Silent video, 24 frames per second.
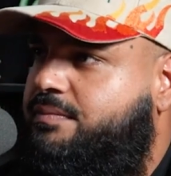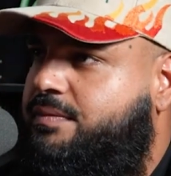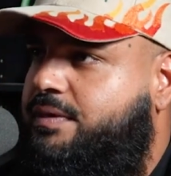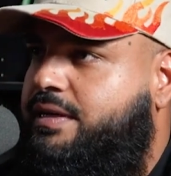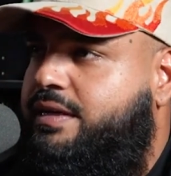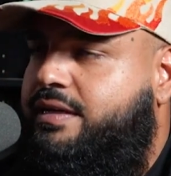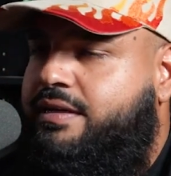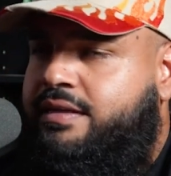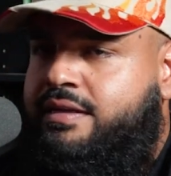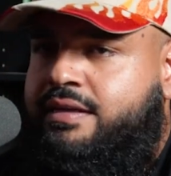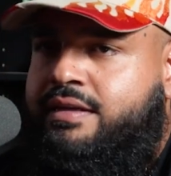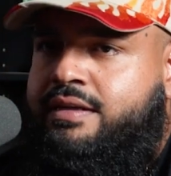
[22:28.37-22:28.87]

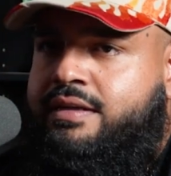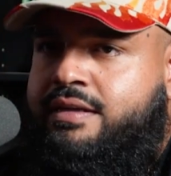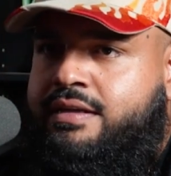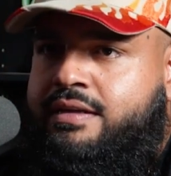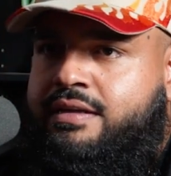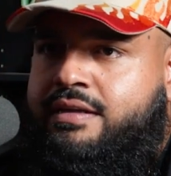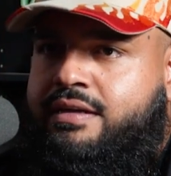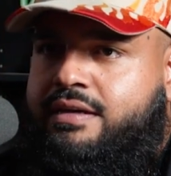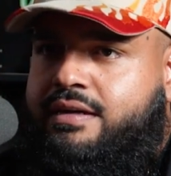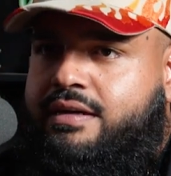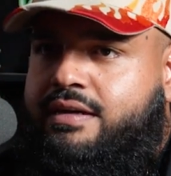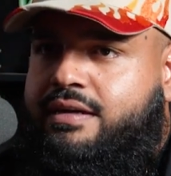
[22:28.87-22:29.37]
But
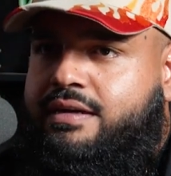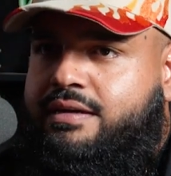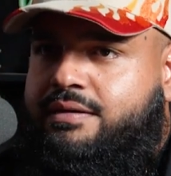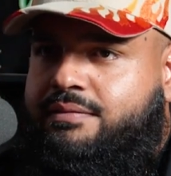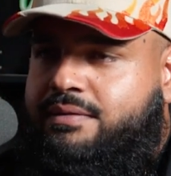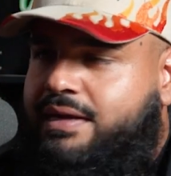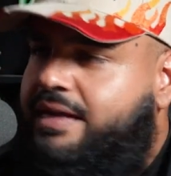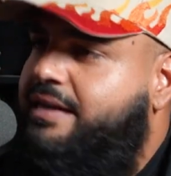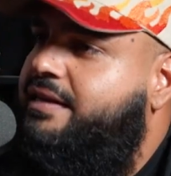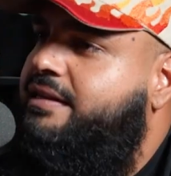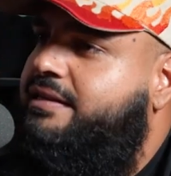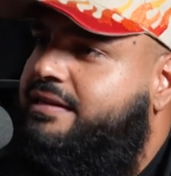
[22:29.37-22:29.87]

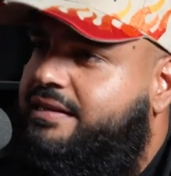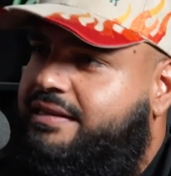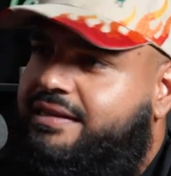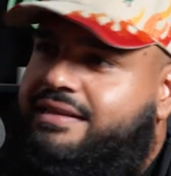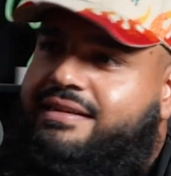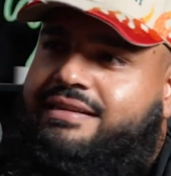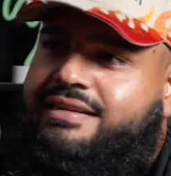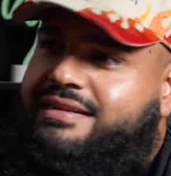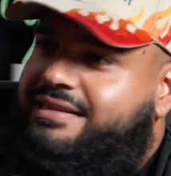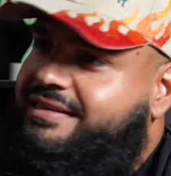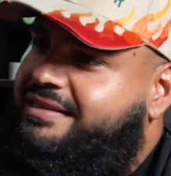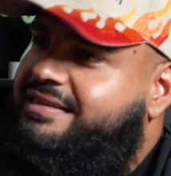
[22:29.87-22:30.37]
yeah,
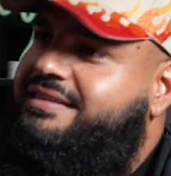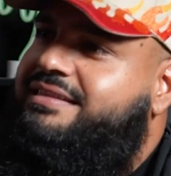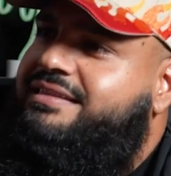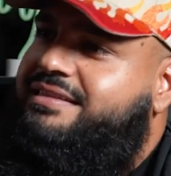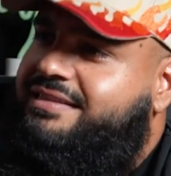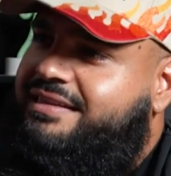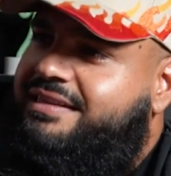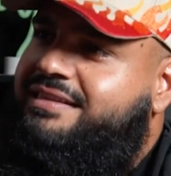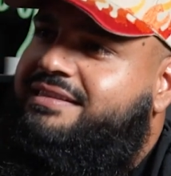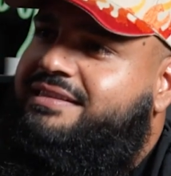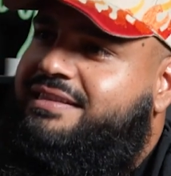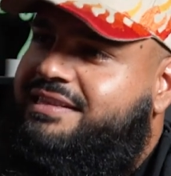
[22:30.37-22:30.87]

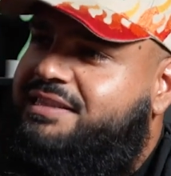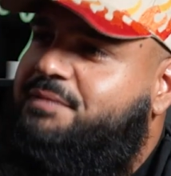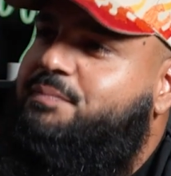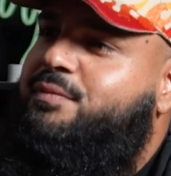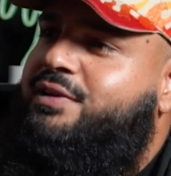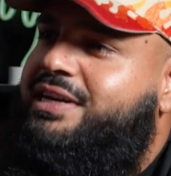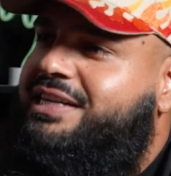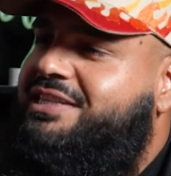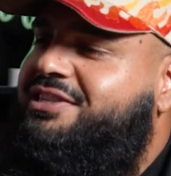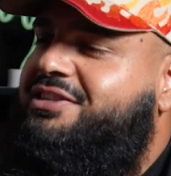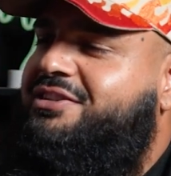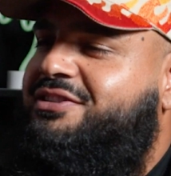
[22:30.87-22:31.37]
it's
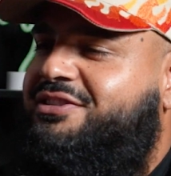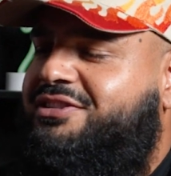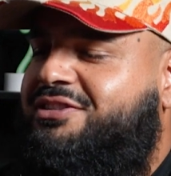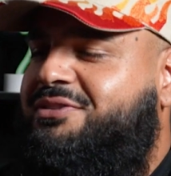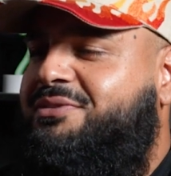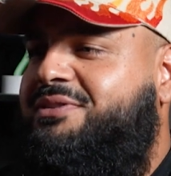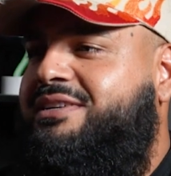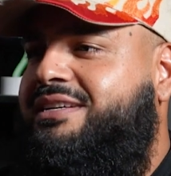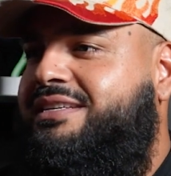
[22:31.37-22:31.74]
inspirational too,